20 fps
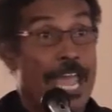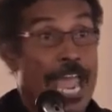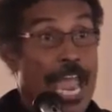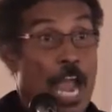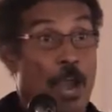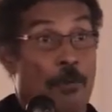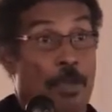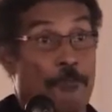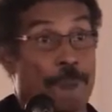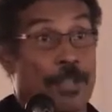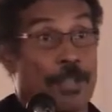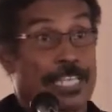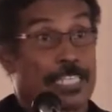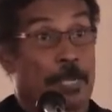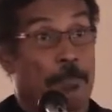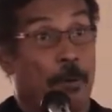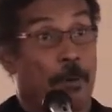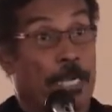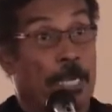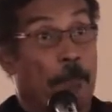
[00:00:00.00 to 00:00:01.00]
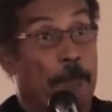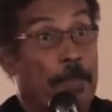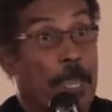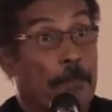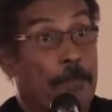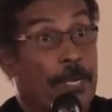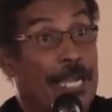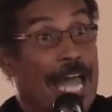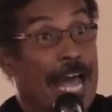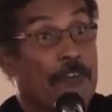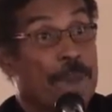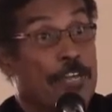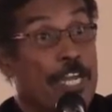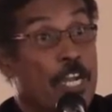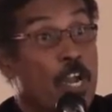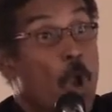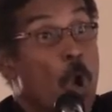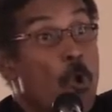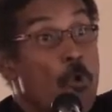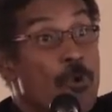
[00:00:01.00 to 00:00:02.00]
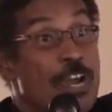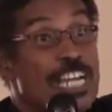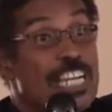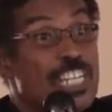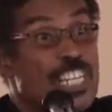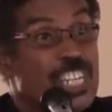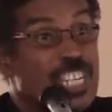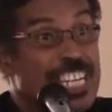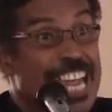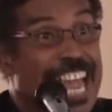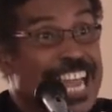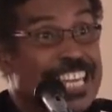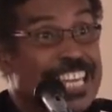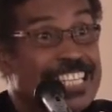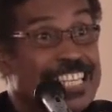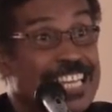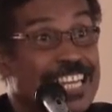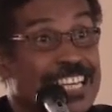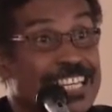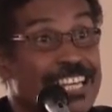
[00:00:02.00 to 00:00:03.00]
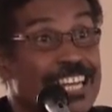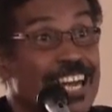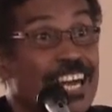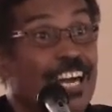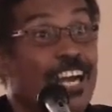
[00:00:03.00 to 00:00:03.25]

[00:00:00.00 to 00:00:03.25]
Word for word: It reflects upon the people having rejected